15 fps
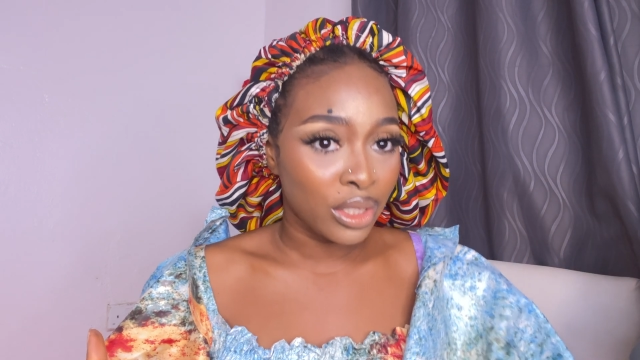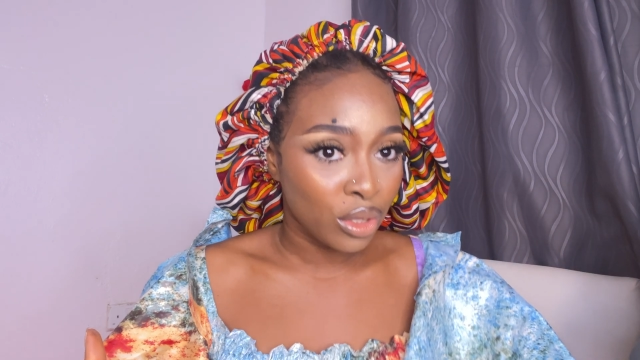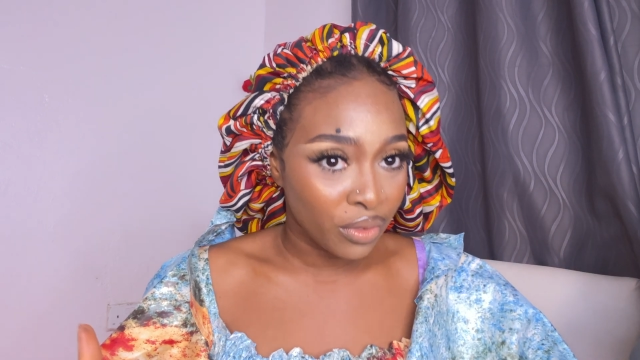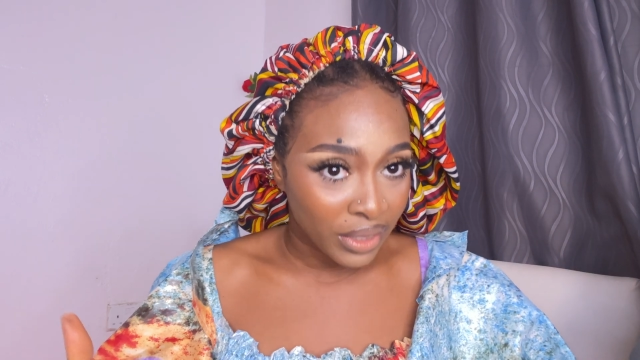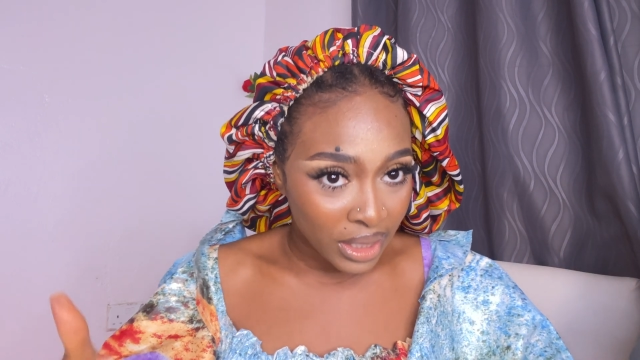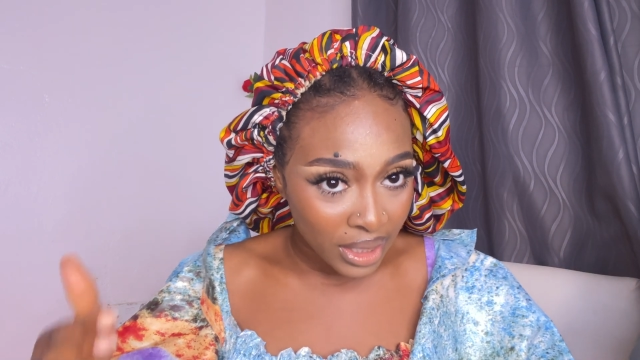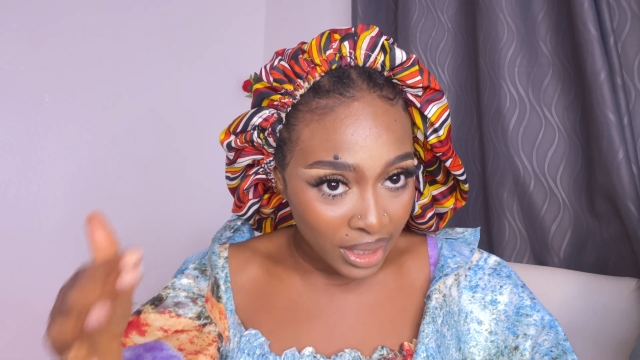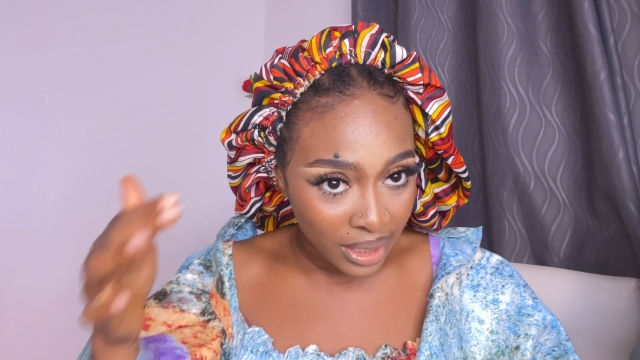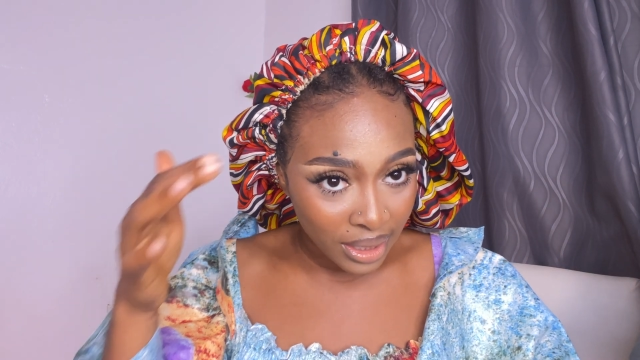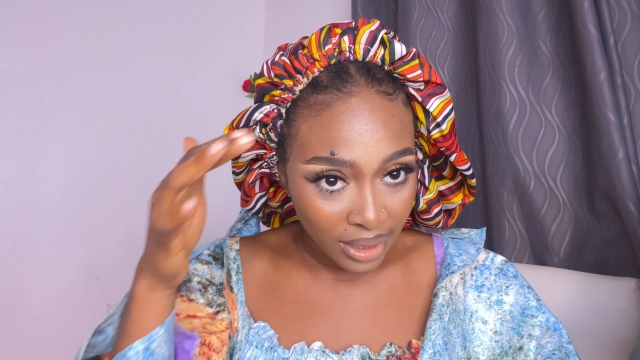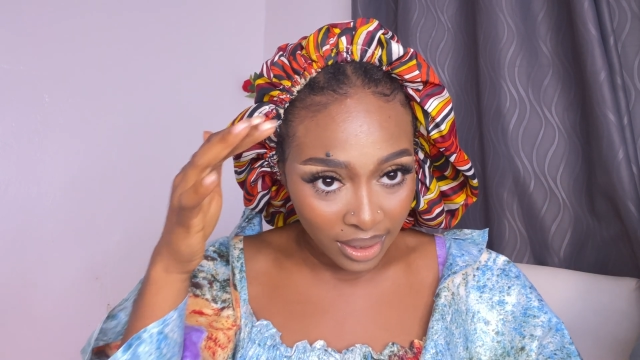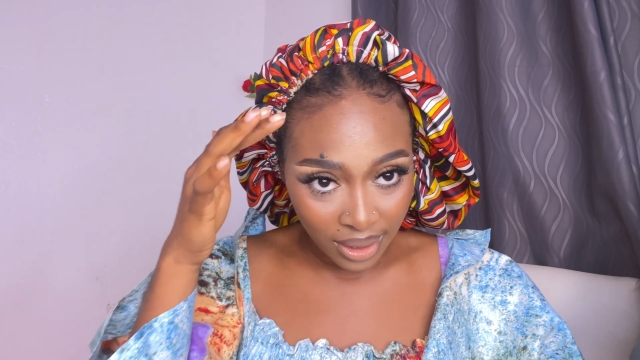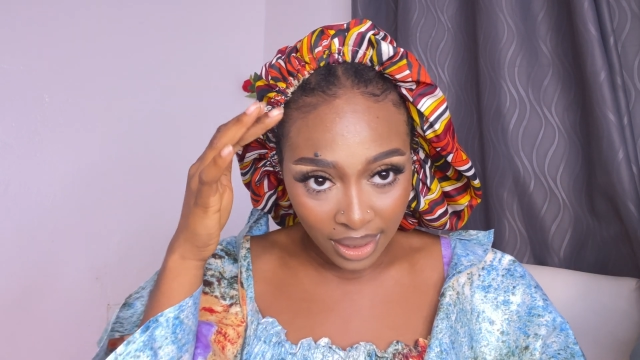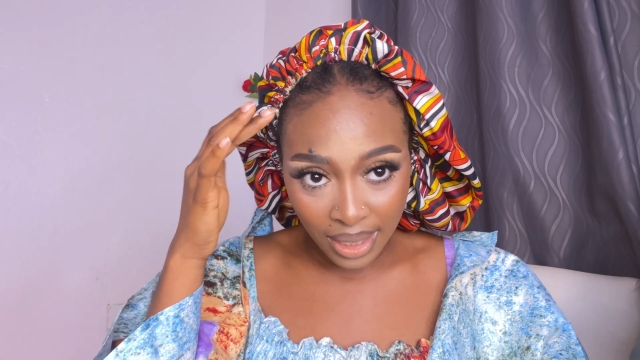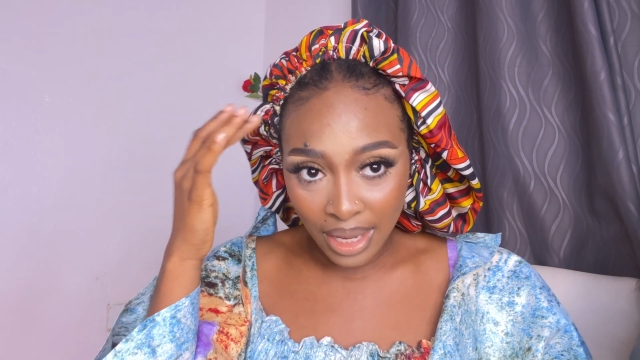over to
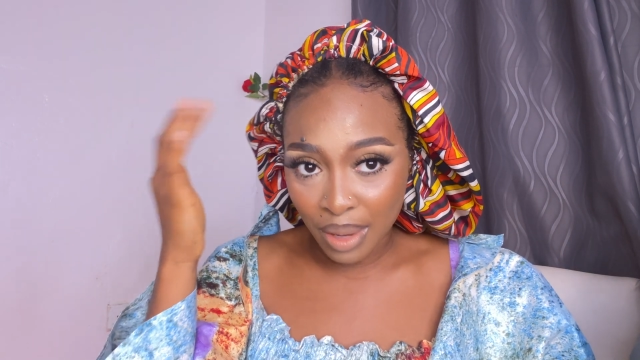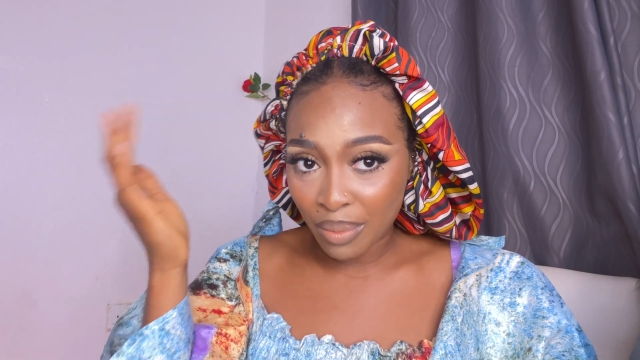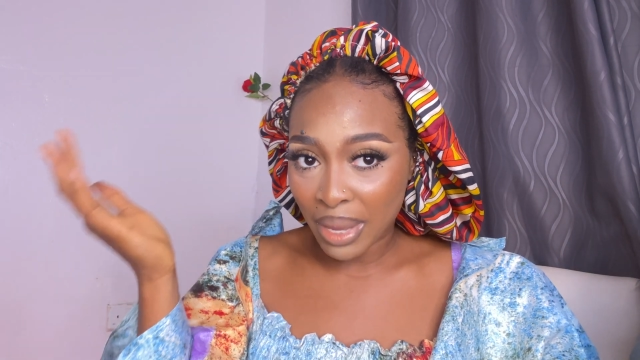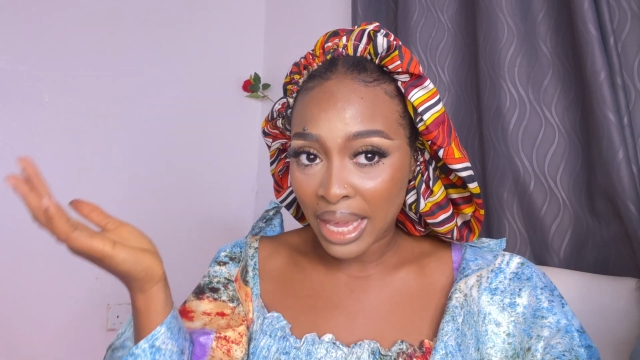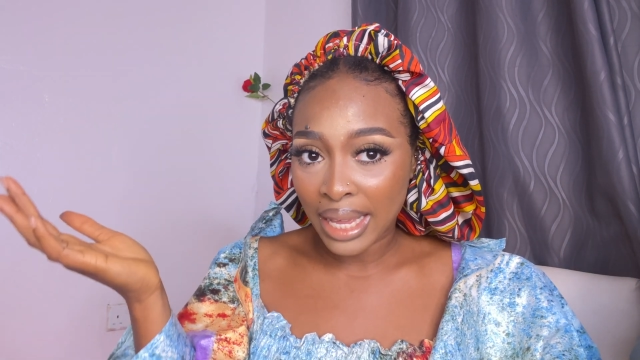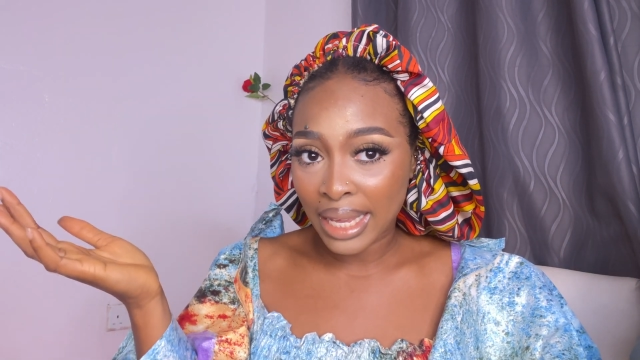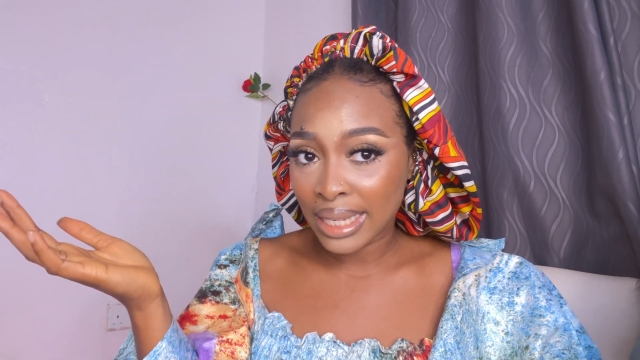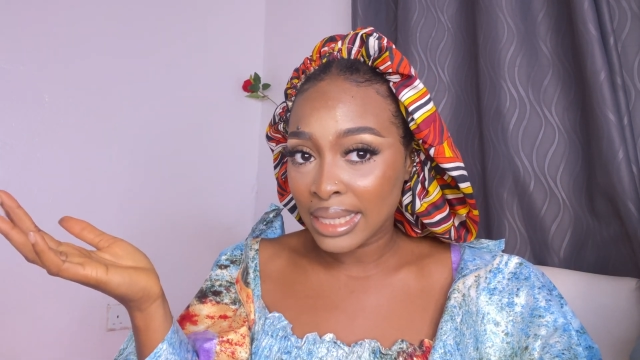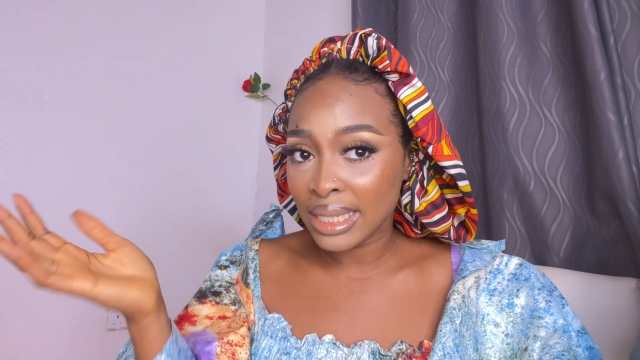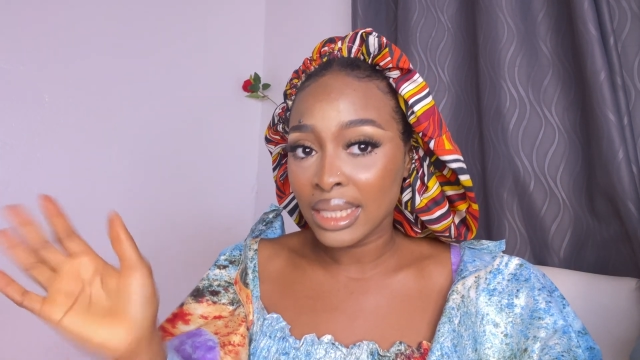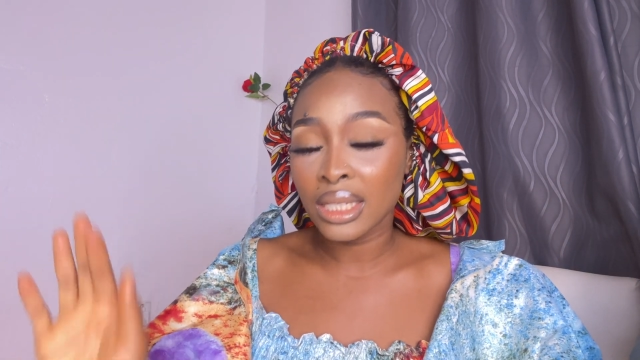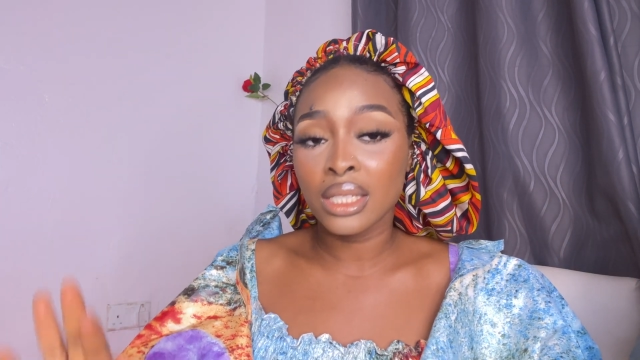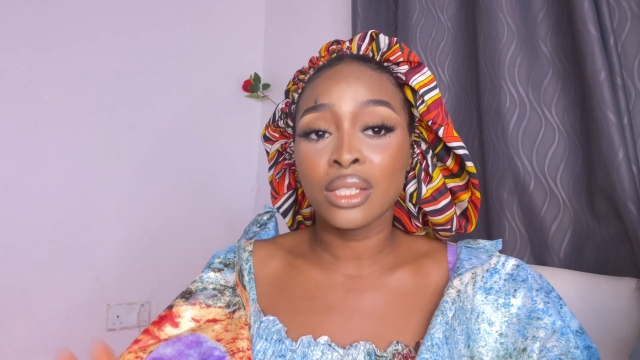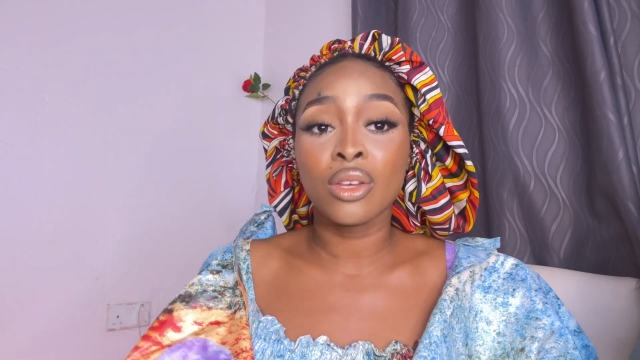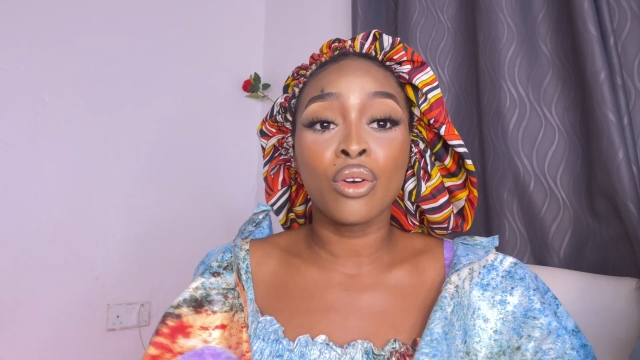lay my
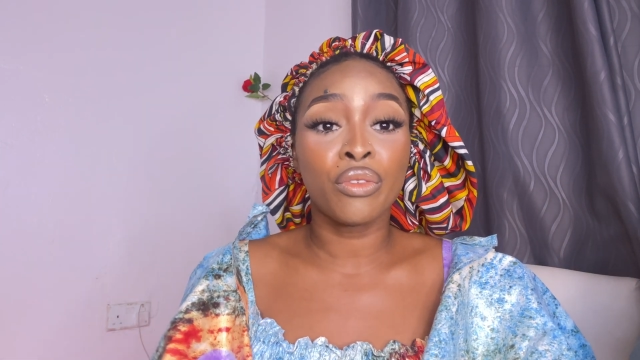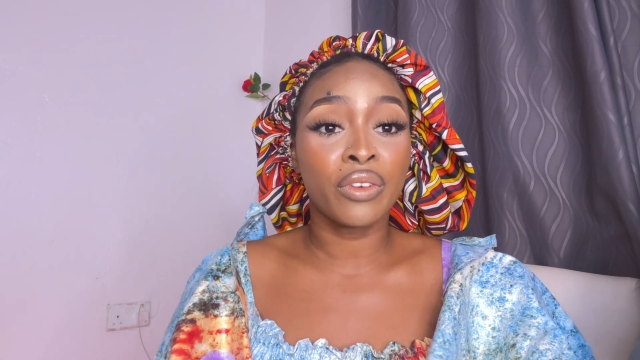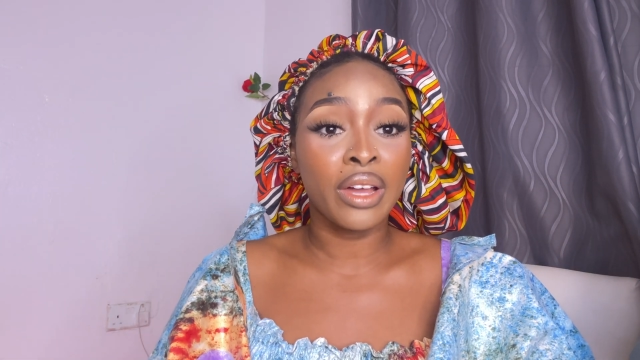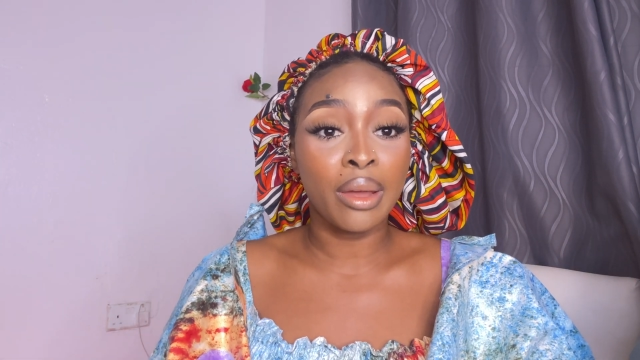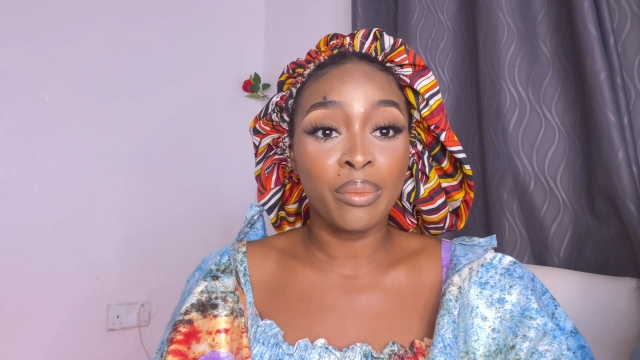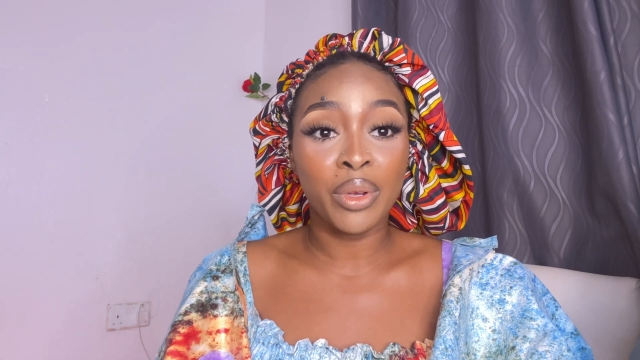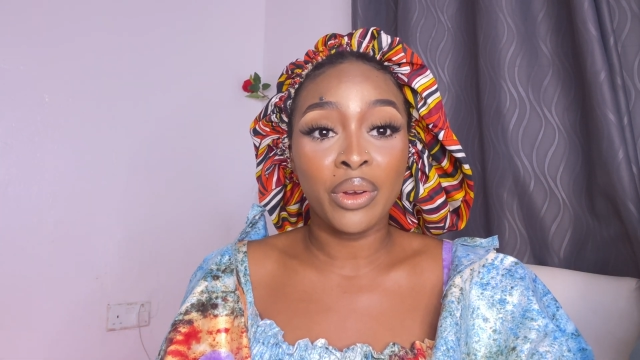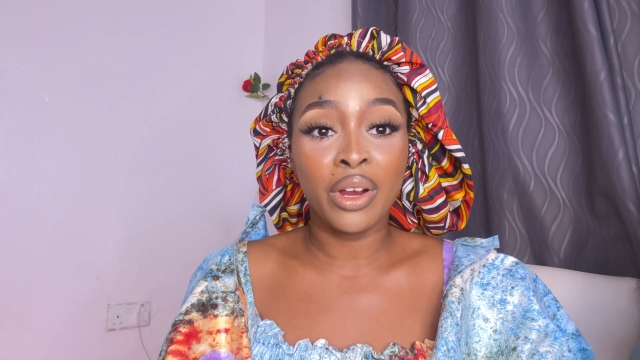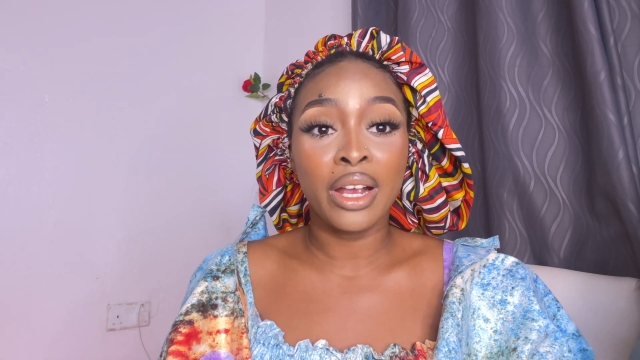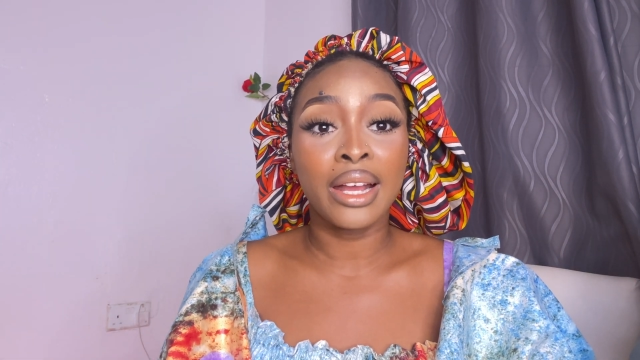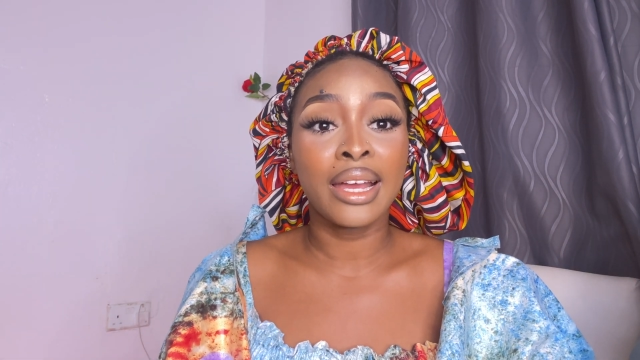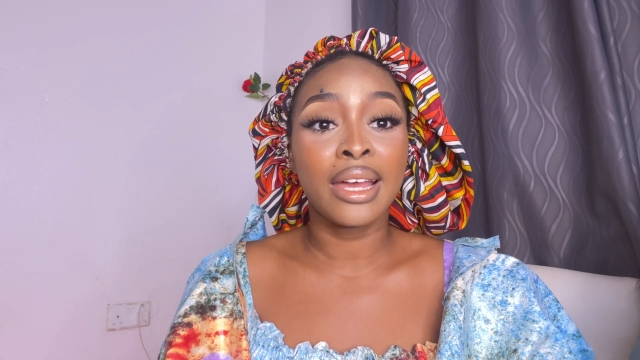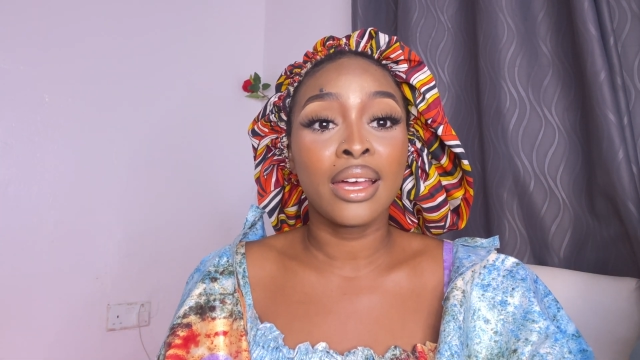edges off camera.